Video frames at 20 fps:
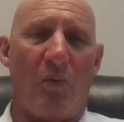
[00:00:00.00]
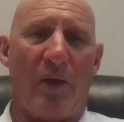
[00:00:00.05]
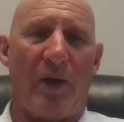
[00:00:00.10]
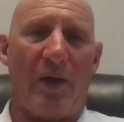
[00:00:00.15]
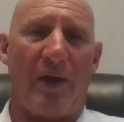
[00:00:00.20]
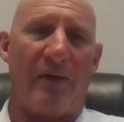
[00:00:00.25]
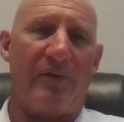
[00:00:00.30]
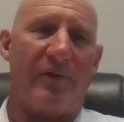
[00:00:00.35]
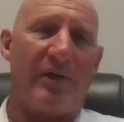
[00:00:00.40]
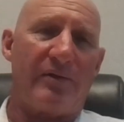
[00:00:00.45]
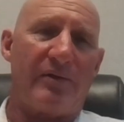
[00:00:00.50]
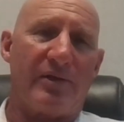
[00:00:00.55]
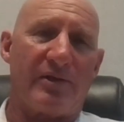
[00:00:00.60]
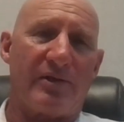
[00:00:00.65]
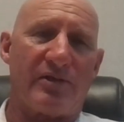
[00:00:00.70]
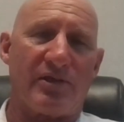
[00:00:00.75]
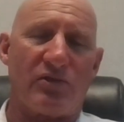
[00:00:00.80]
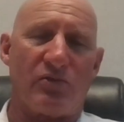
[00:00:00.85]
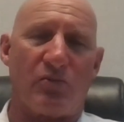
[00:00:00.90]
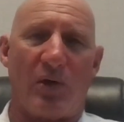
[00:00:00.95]
And I think
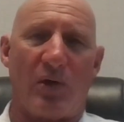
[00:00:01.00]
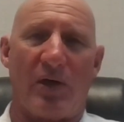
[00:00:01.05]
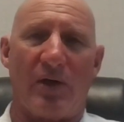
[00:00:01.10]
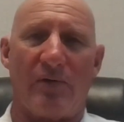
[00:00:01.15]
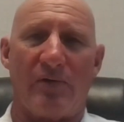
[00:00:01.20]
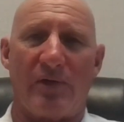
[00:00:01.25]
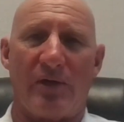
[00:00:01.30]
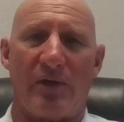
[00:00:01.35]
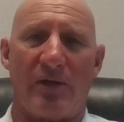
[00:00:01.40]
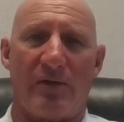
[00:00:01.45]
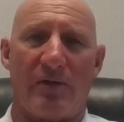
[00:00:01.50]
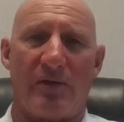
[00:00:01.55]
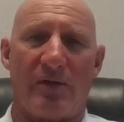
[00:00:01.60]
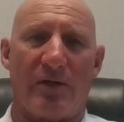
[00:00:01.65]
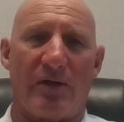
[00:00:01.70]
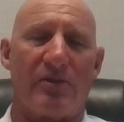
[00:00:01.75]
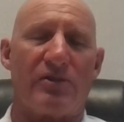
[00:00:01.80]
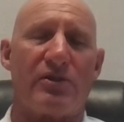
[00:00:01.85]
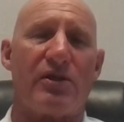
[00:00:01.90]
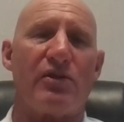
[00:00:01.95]
this is where the
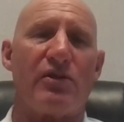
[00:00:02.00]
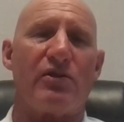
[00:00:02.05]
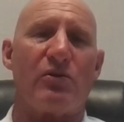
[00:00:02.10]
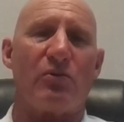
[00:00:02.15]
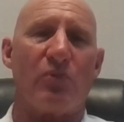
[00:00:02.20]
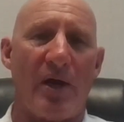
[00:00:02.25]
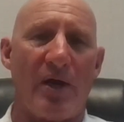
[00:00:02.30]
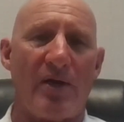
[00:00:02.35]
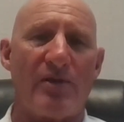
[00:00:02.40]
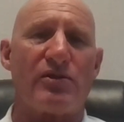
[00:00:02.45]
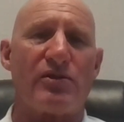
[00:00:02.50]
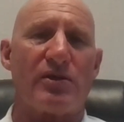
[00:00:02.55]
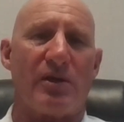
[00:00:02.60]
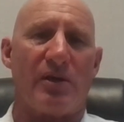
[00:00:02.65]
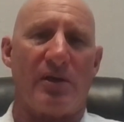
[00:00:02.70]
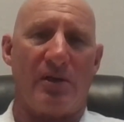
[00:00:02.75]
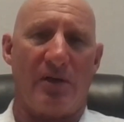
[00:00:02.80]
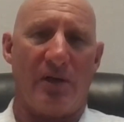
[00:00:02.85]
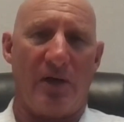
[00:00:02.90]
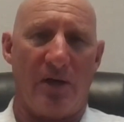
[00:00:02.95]

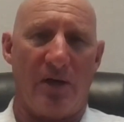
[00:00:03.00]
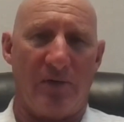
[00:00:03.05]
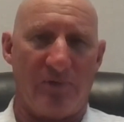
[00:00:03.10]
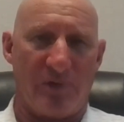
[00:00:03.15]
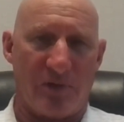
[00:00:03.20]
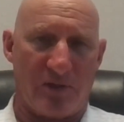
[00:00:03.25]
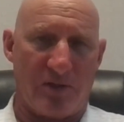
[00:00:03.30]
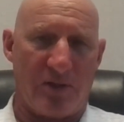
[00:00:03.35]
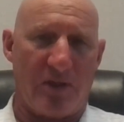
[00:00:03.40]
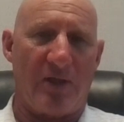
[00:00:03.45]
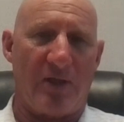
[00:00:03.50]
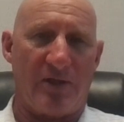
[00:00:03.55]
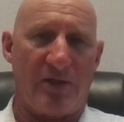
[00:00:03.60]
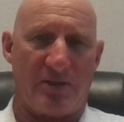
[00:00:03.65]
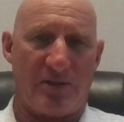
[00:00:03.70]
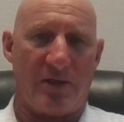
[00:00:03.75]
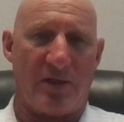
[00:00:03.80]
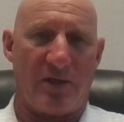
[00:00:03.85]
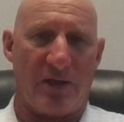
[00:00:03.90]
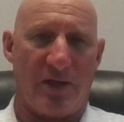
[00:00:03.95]
continuation of the
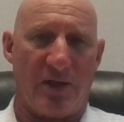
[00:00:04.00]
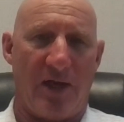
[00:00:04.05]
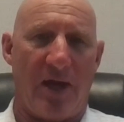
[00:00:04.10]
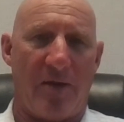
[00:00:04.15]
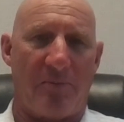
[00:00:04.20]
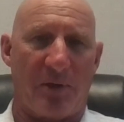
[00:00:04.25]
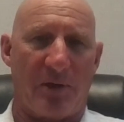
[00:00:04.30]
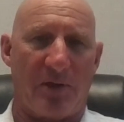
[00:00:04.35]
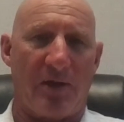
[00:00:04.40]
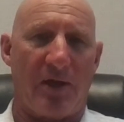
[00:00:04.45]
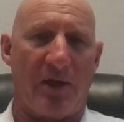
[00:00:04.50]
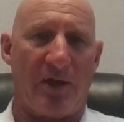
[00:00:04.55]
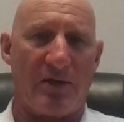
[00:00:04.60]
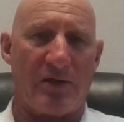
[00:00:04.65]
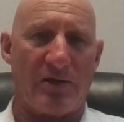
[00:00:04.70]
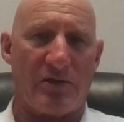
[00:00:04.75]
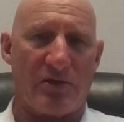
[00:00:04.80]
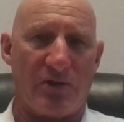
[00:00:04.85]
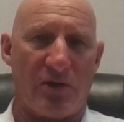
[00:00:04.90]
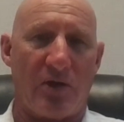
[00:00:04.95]
CEC
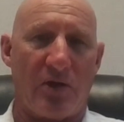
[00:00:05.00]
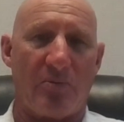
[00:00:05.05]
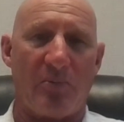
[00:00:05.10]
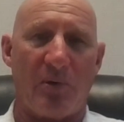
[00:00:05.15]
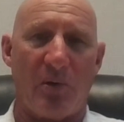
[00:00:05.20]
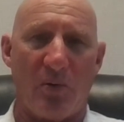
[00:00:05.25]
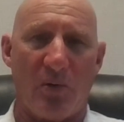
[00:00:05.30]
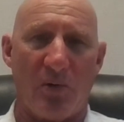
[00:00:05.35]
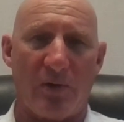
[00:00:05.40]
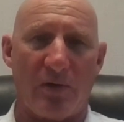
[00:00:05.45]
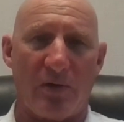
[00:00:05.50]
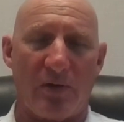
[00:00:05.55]
applications are important,